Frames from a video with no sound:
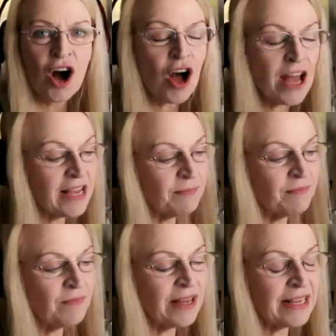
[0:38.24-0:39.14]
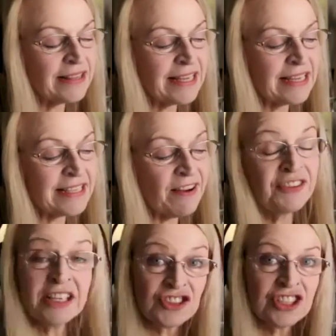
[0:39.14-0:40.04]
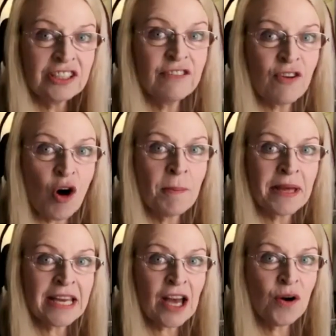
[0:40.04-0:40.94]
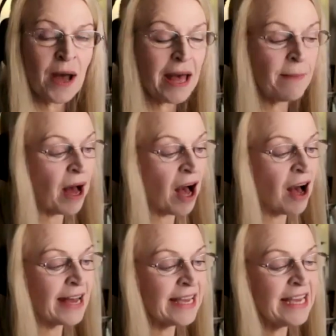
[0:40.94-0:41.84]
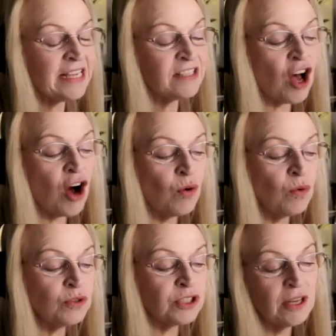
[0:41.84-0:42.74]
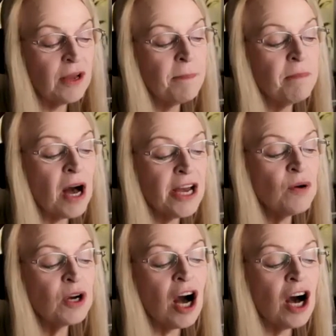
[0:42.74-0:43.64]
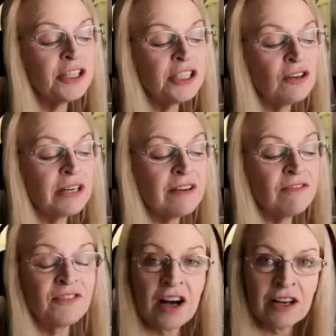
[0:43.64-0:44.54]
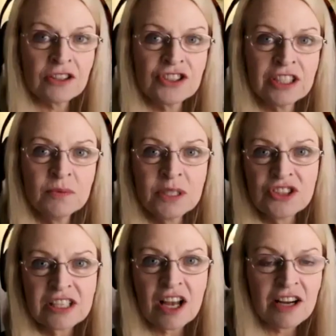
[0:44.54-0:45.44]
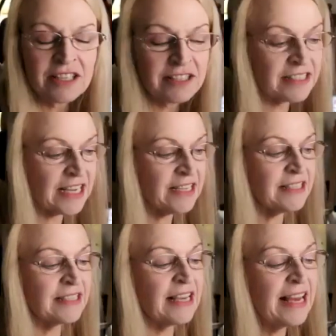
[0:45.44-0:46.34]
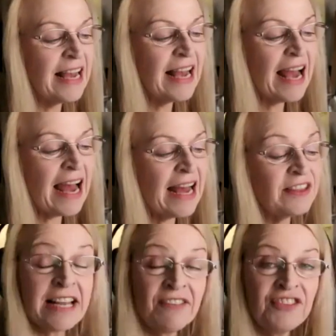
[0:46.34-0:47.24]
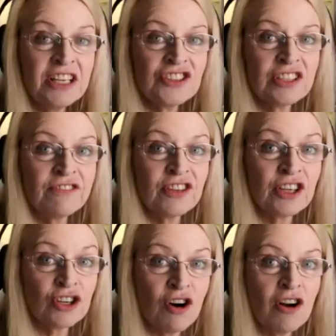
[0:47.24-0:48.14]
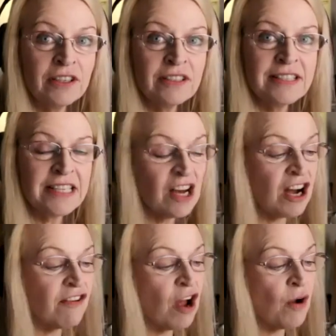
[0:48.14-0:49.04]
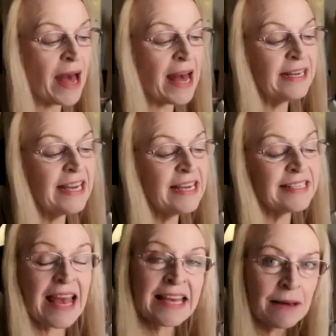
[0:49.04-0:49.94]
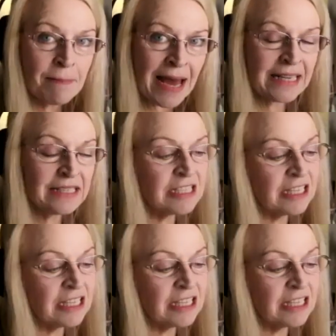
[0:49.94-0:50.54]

The definition of Omi, O-M-I, is old myocardial infarction, which is heart disease. And the definition for cron, C-R-O-N, is a command